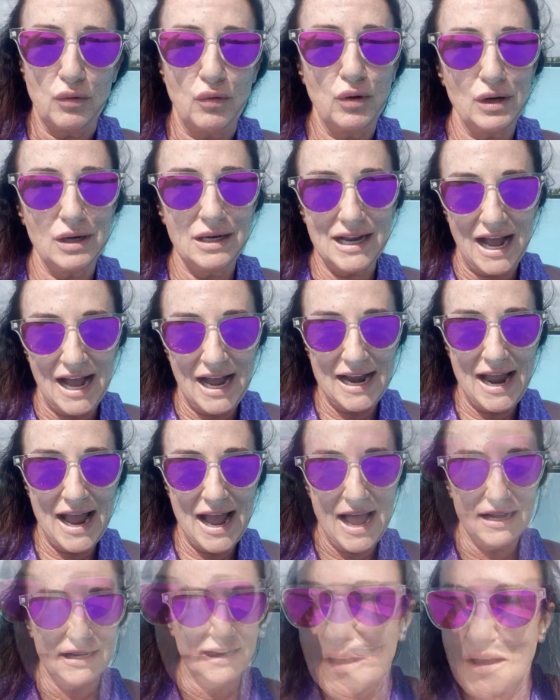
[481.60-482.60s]
or a
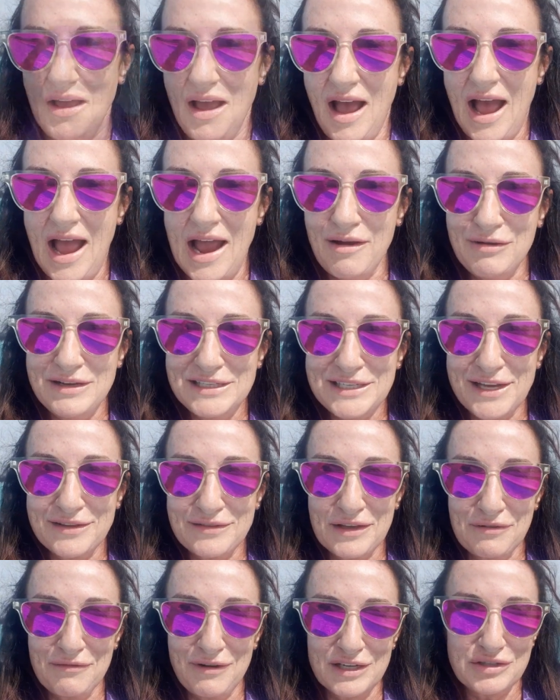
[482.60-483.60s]
kayak. I always get
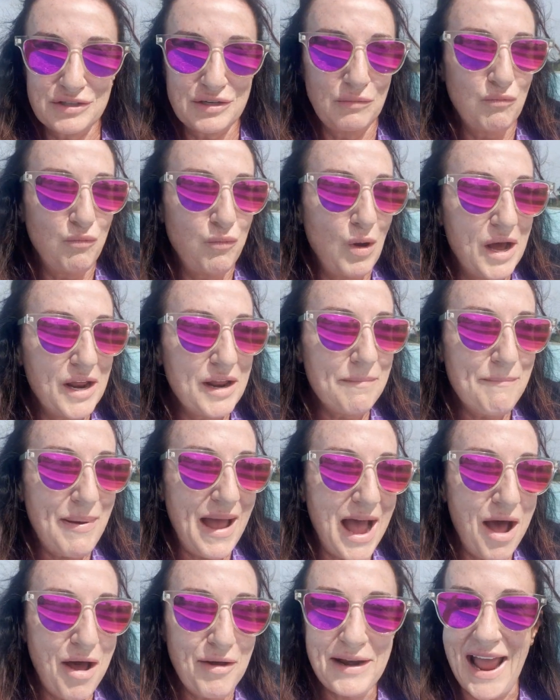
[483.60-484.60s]
the question, what
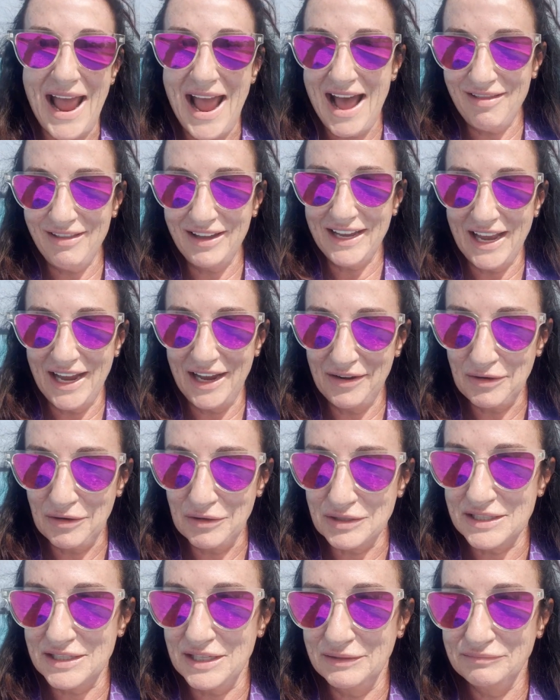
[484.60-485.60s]
about
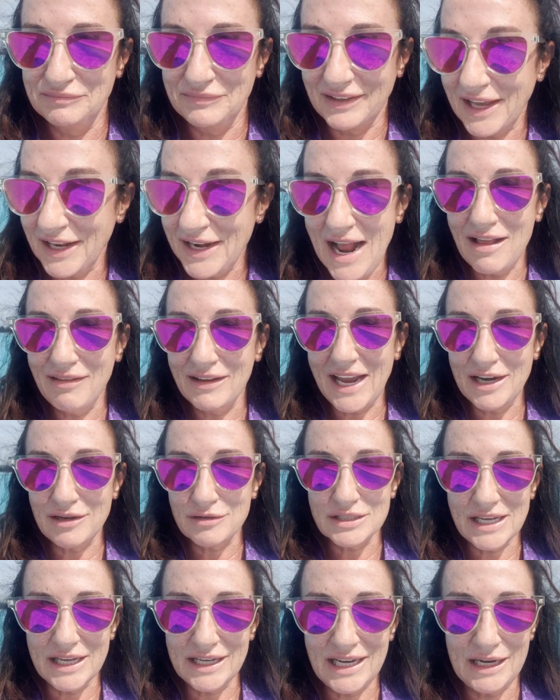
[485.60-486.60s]
alligators? Can
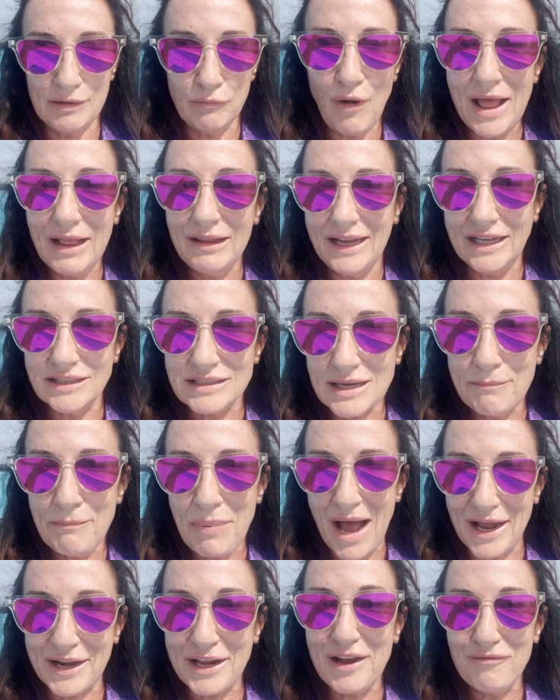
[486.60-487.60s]
alligators get in? Well, it's a
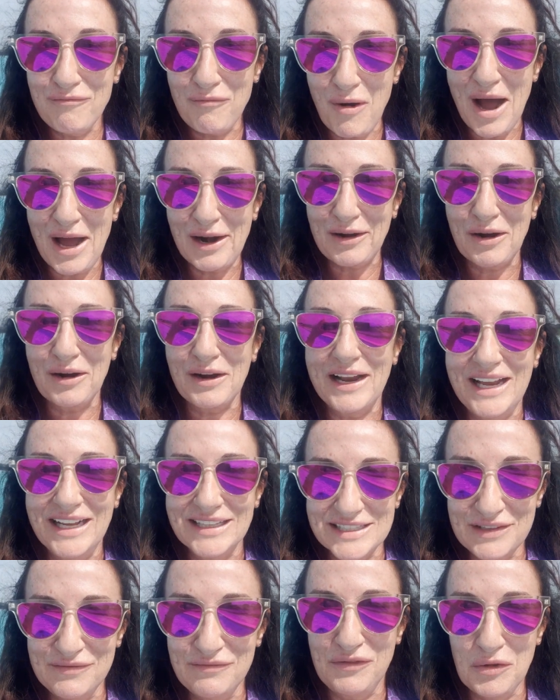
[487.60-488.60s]
body of water,
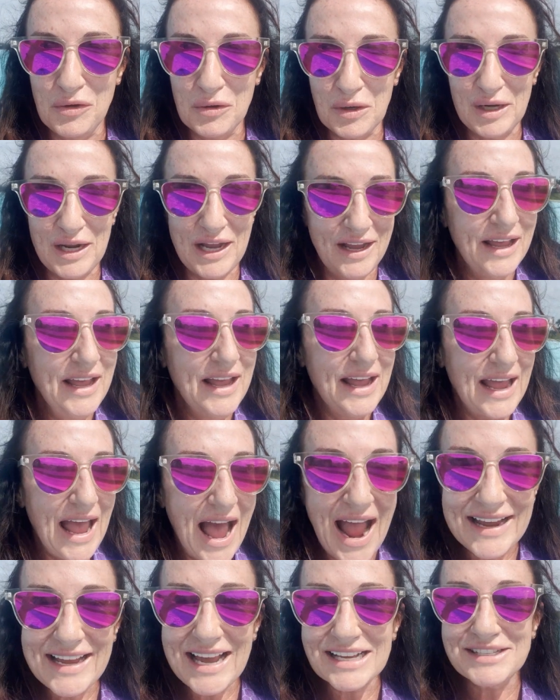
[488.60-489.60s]
it's in Florida.
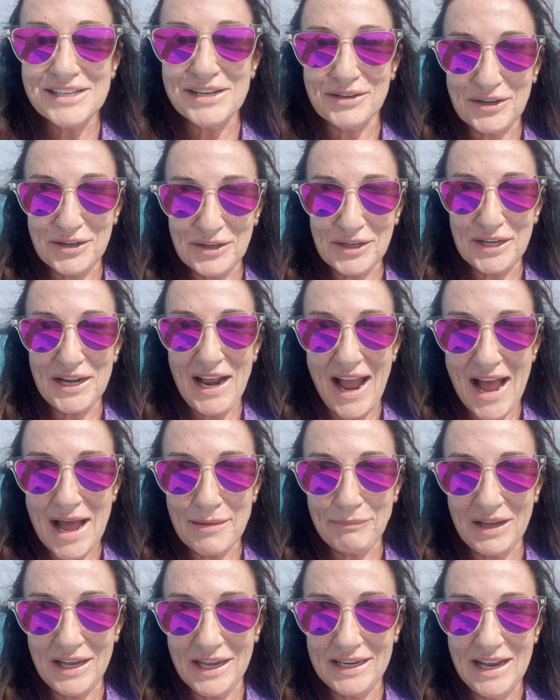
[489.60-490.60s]
I guess it could
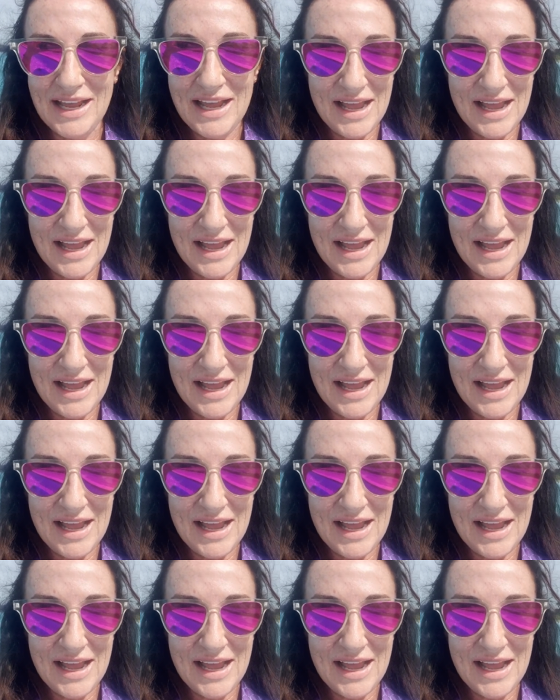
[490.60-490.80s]
happen.